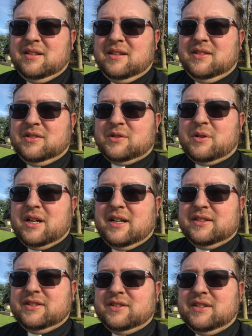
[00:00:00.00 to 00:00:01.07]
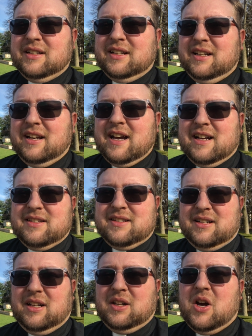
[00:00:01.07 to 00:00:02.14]
This cross
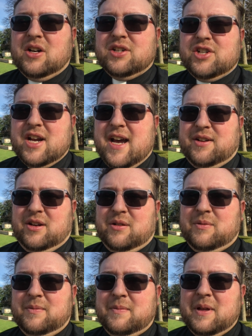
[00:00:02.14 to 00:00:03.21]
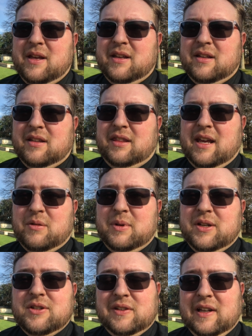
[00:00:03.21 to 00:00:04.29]
casts a long shadow that
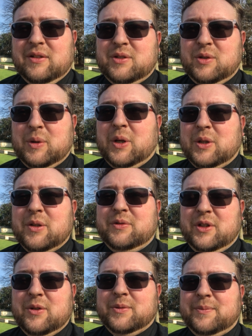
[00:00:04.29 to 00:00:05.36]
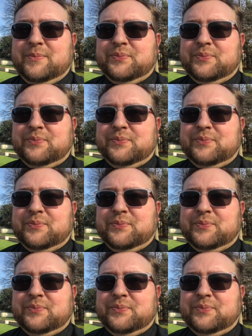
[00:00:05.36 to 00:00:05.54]
reaches out to all of you.